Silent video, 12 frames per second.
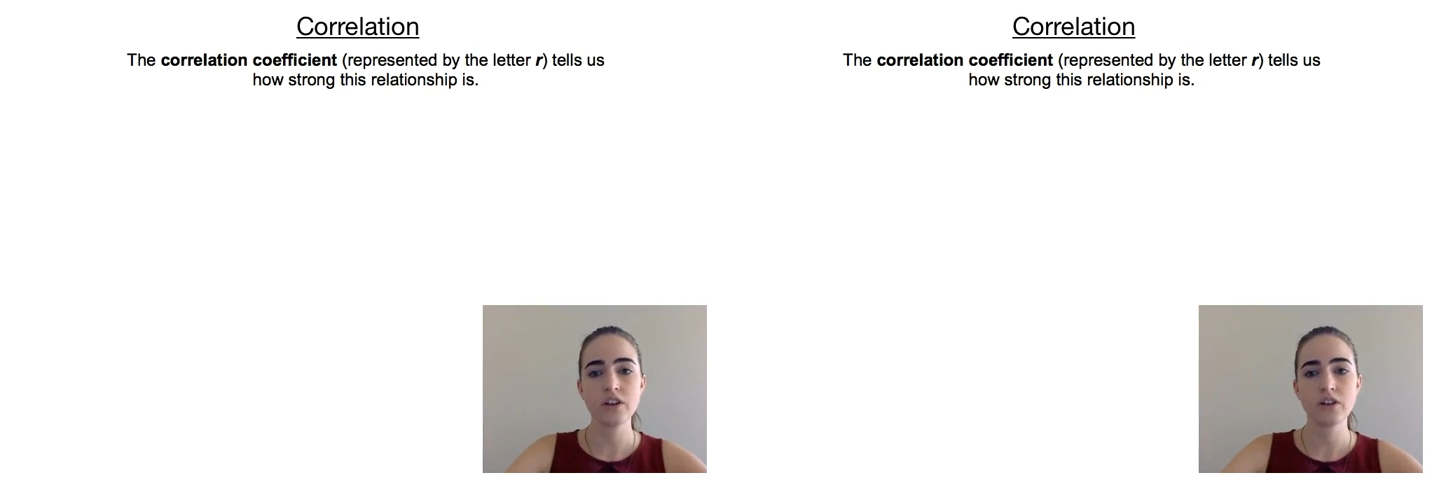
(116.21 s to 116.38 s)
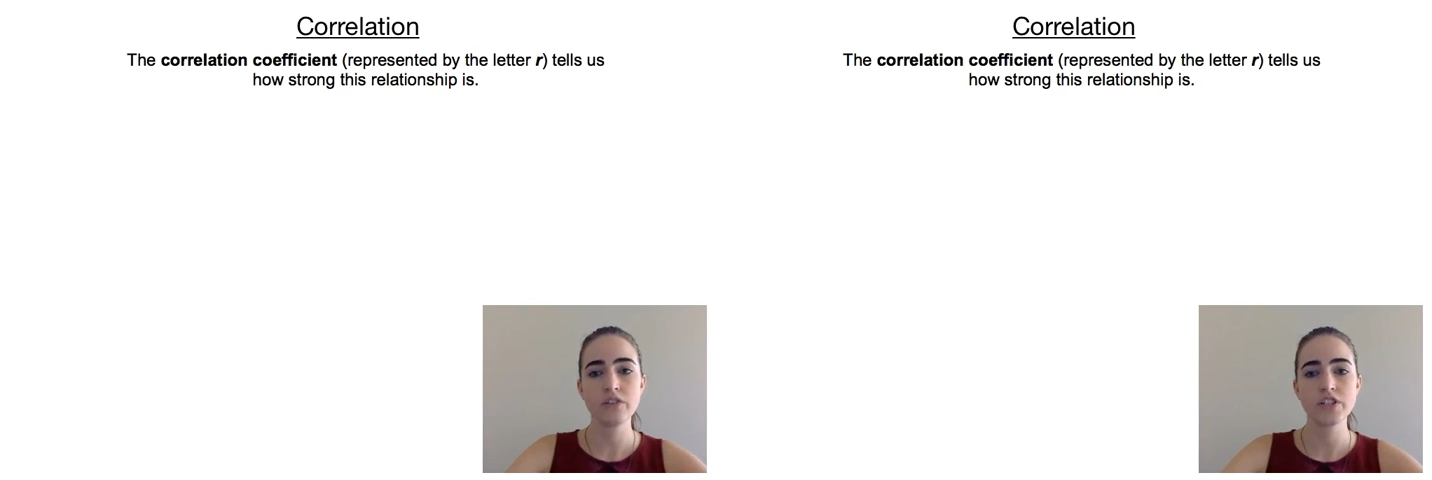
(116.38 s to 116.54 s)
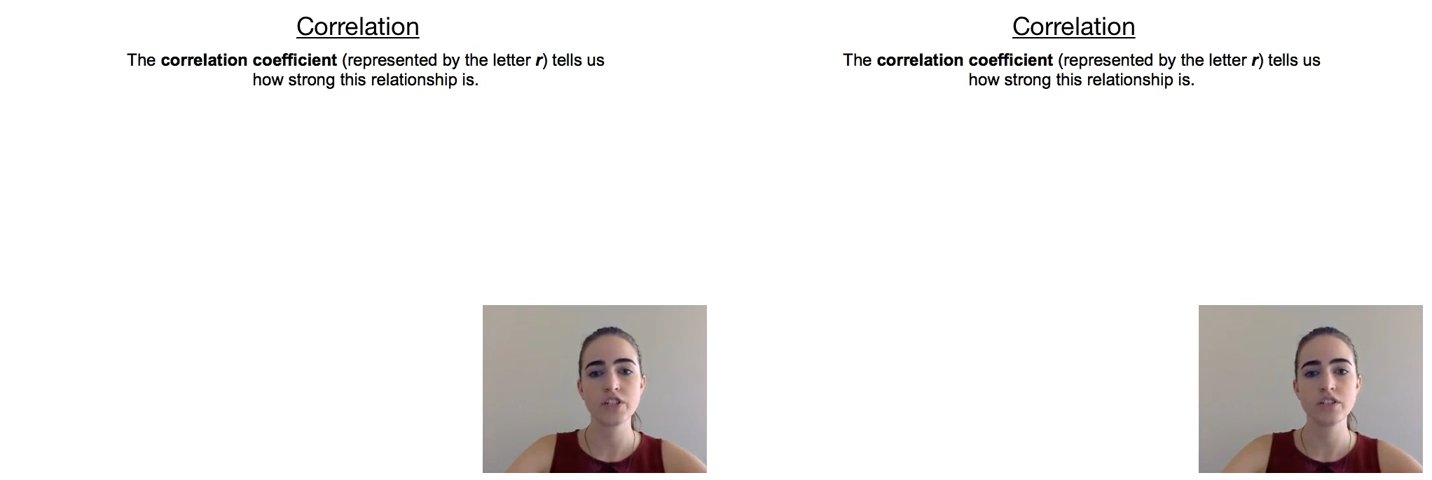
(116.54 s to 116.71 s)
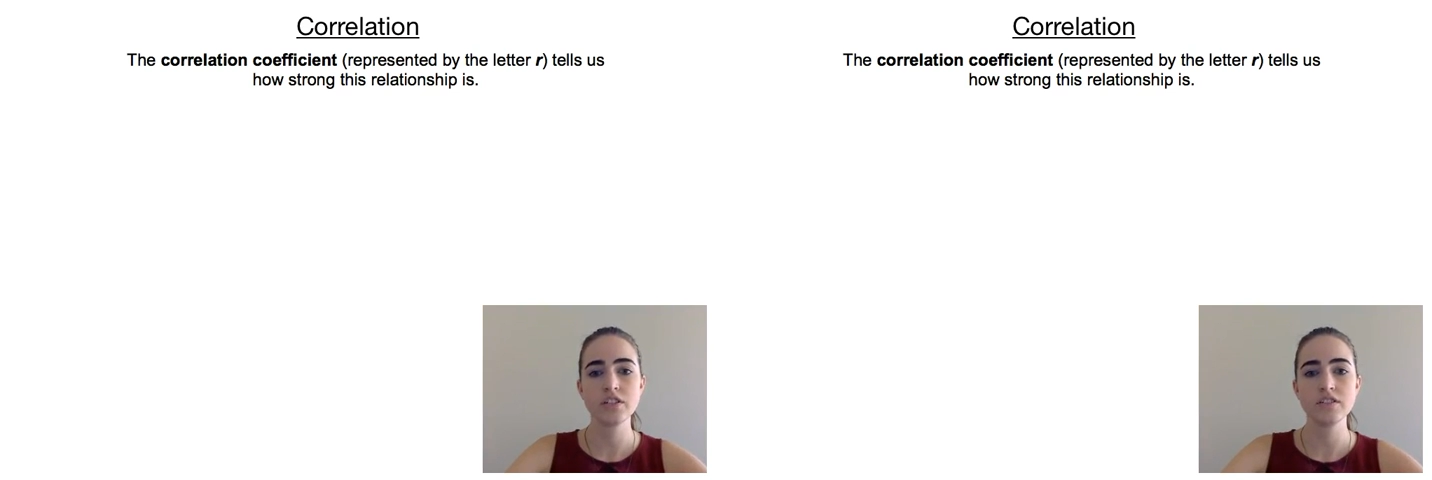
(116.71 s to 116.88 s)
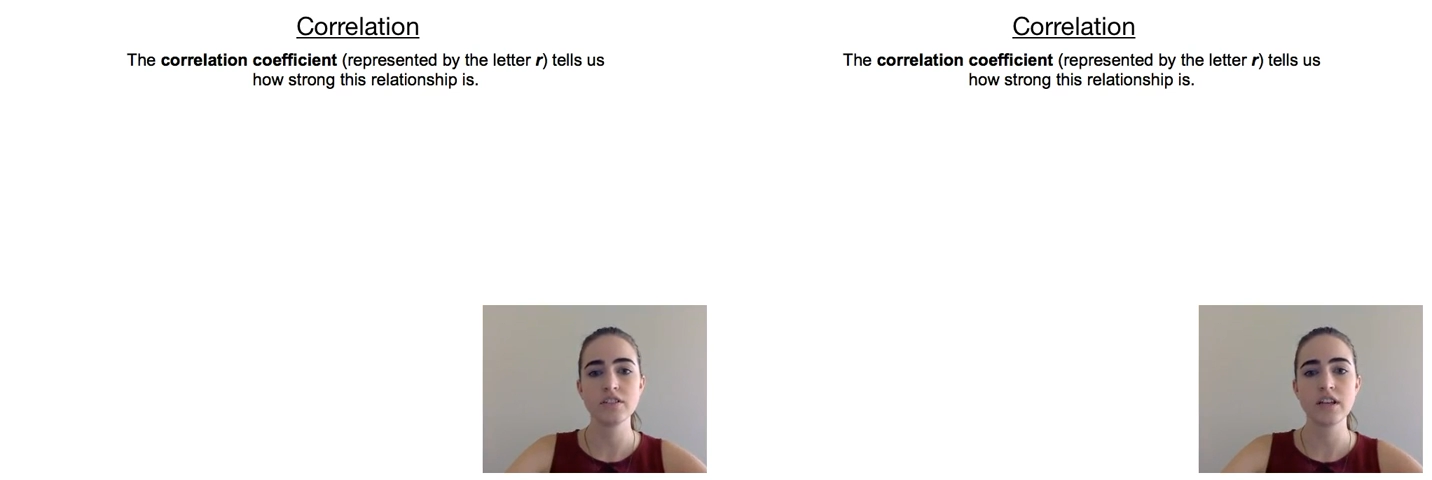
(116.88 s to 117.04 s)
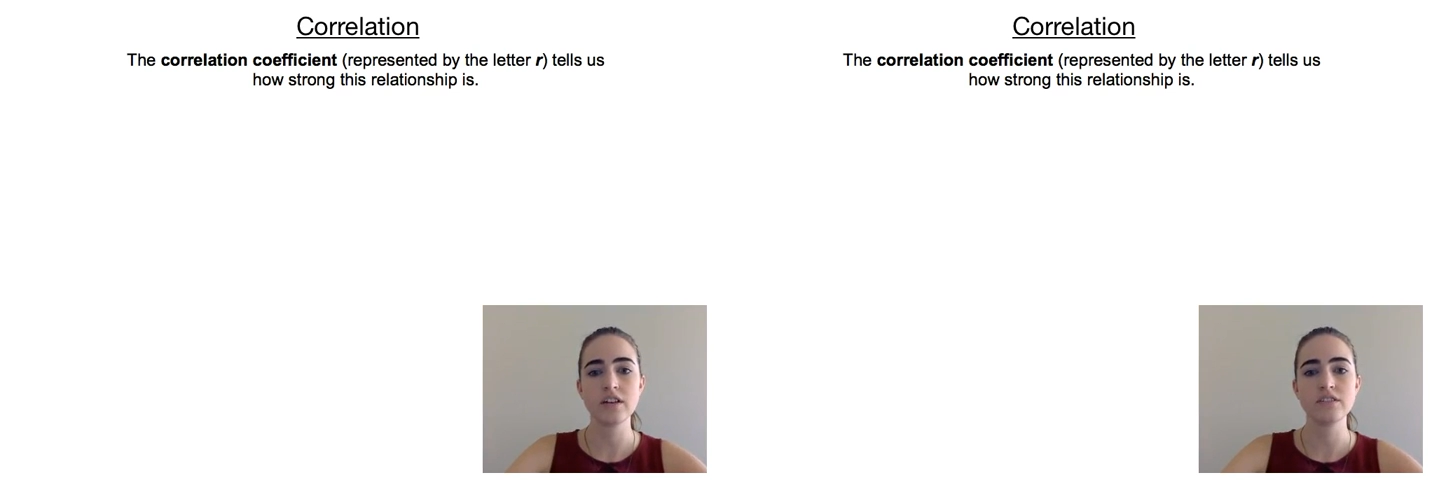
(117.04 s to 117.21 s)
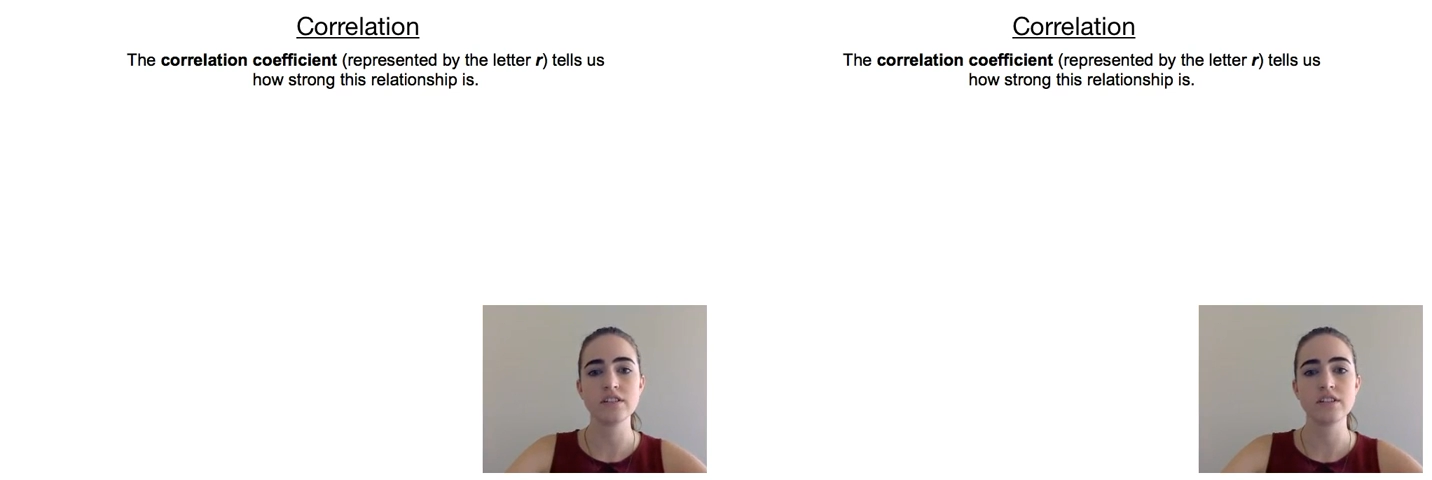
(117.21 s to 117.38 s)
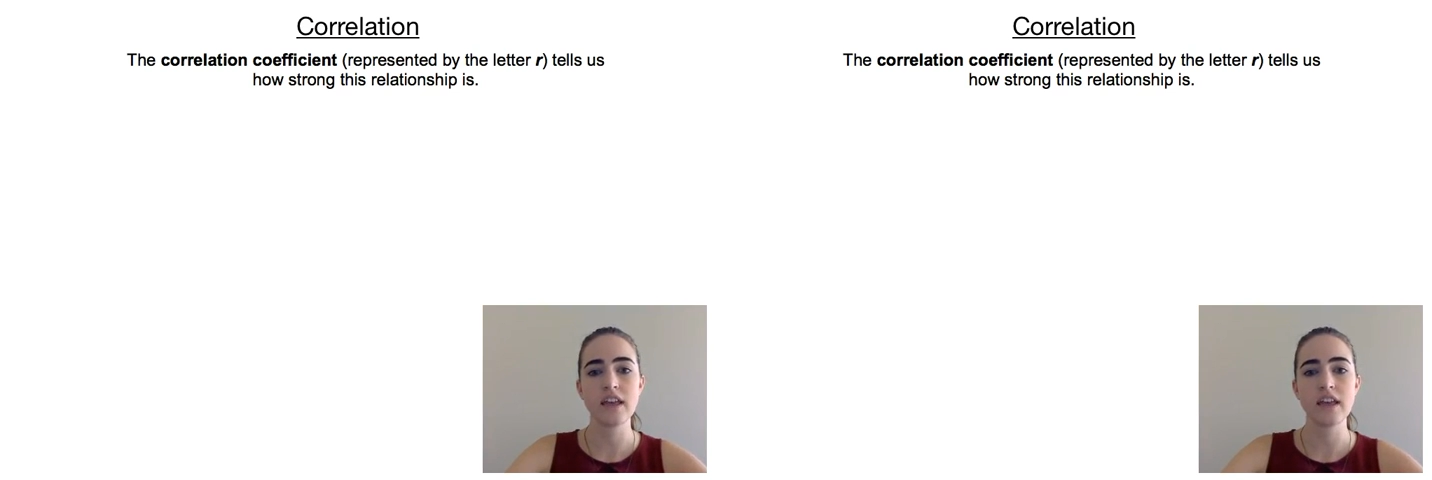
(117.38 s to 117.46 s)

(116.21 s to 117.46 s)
coefficient tells us